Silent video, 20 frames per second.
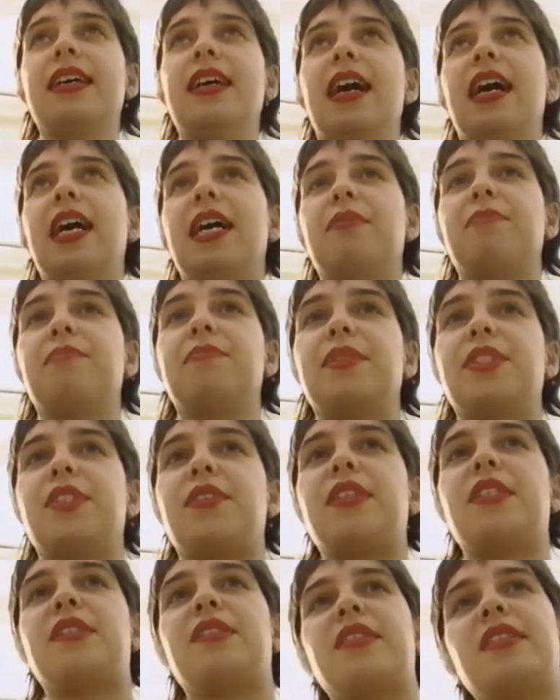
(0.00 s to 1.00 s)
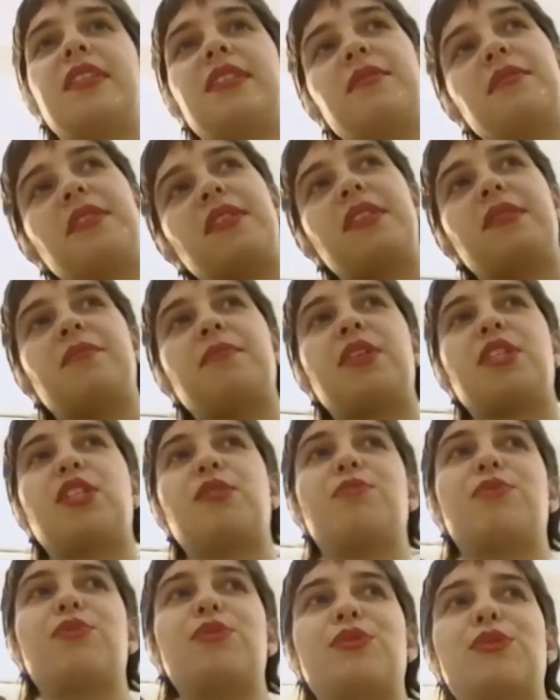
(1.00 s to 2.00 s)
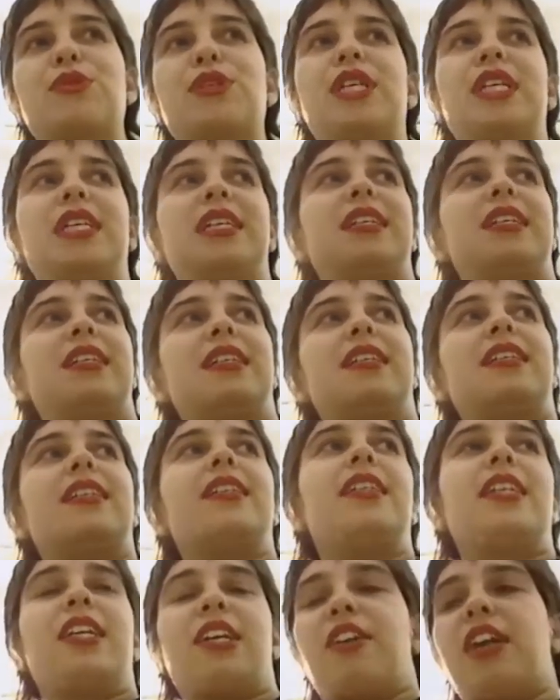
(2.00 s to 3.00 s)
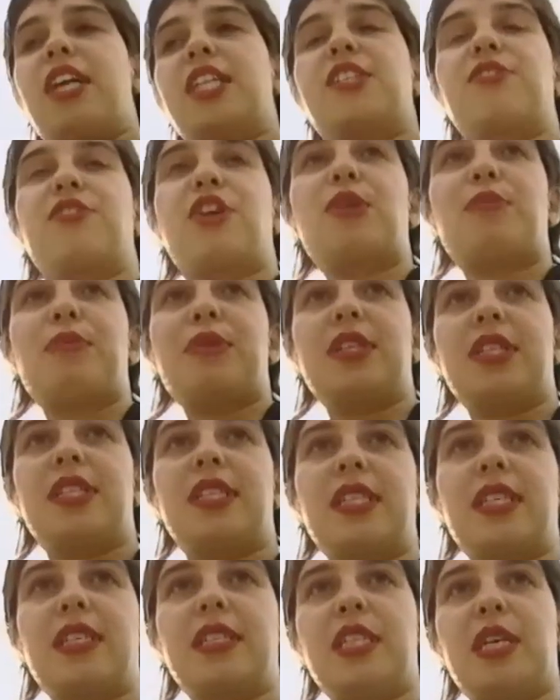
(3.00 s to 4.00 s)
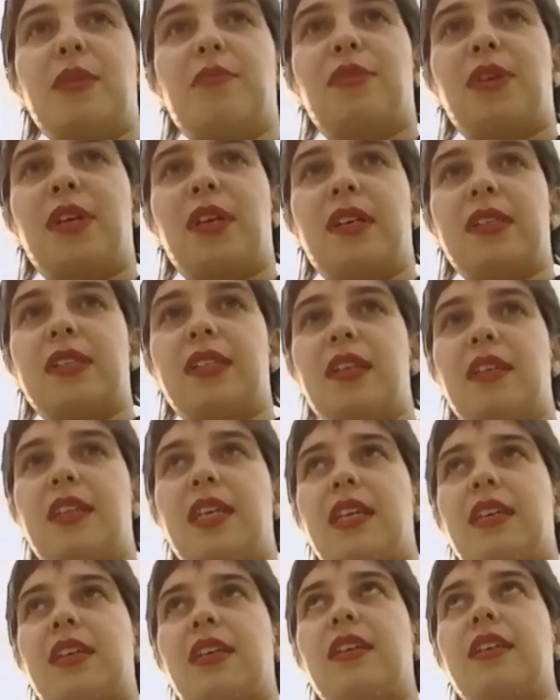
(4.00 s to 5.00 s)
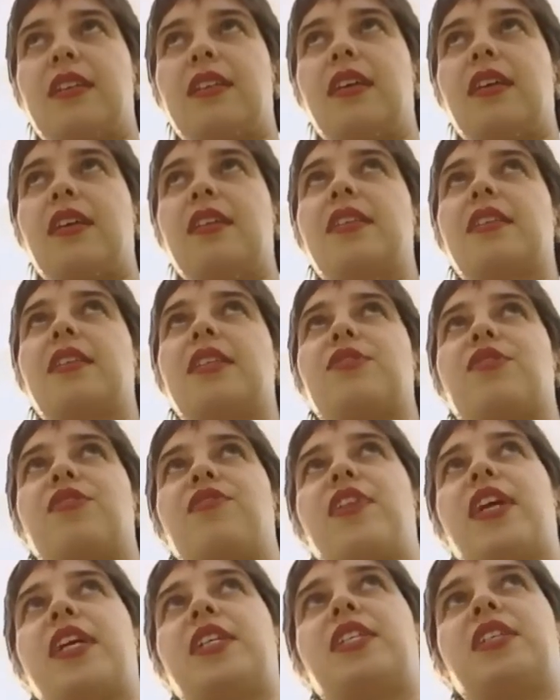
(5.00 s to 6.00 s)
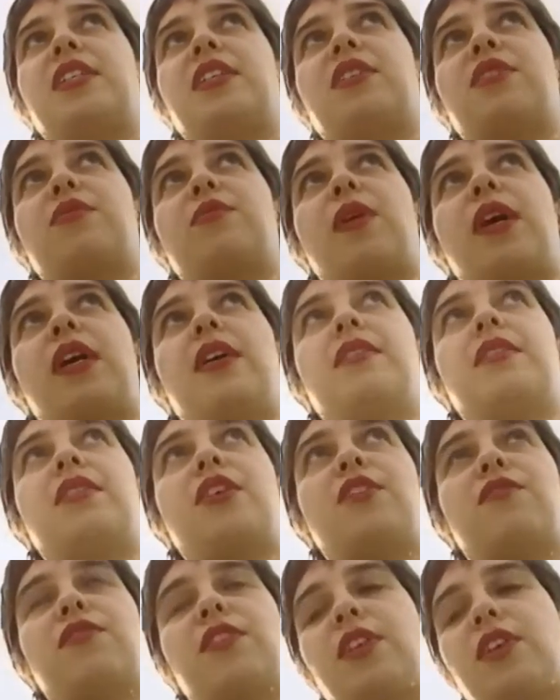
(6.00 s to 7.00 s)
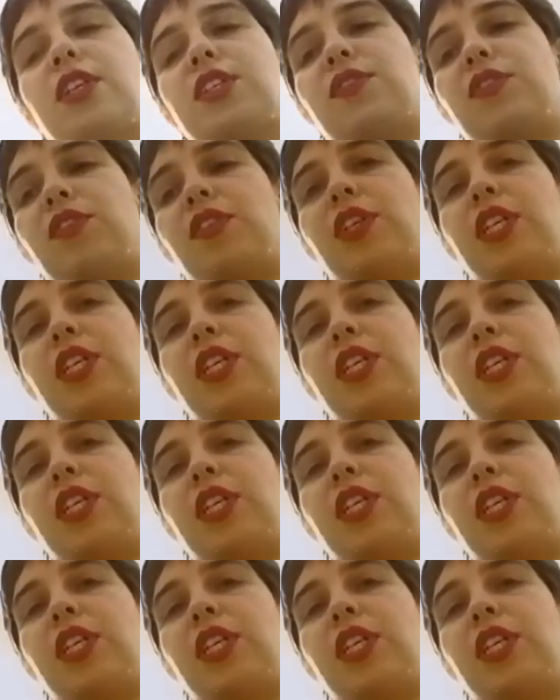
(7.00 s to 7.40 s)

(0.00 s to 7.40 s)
Um, so there's there's a, there's a much more greater openness to contemporary art, I think. And I, th- and I, think that's reflected in the way that over the last few